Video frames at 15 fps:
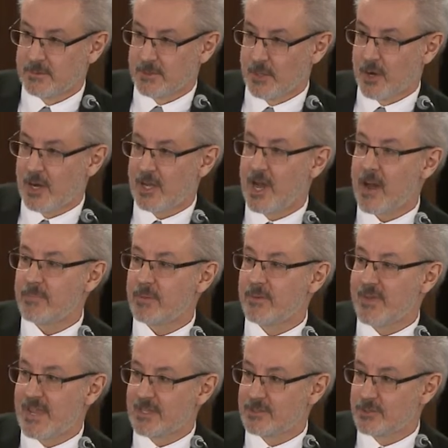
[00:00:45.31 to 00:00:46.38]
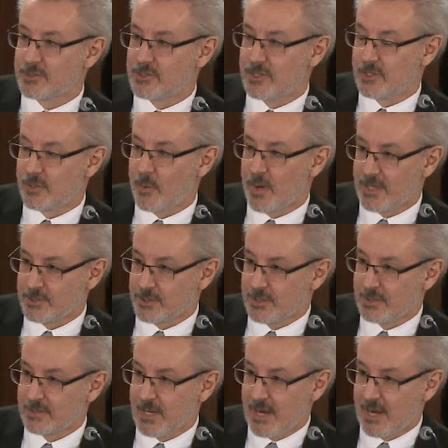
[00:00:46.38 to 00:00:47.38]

there are a couple of answers to the question.